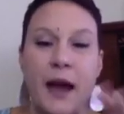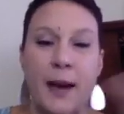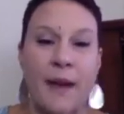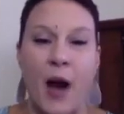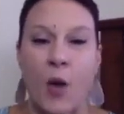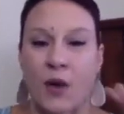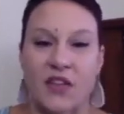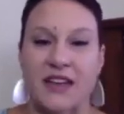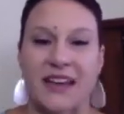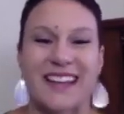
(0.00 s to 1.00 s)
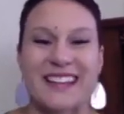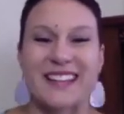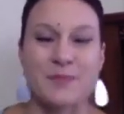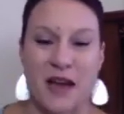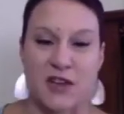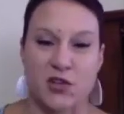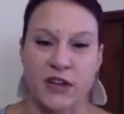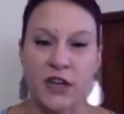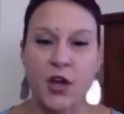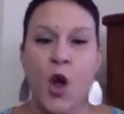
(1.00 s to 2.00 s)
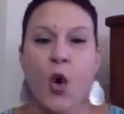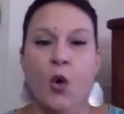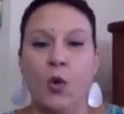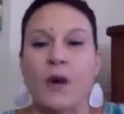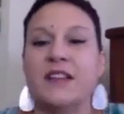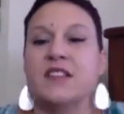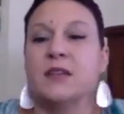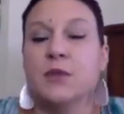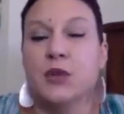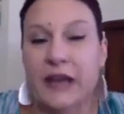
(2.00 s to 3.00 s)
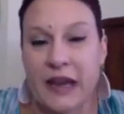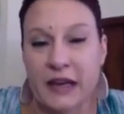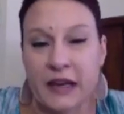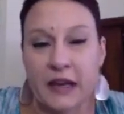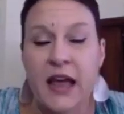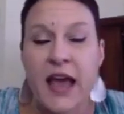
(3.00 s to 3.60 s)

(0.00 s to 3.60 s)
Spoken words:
about what the data is measuring or what it's communicating.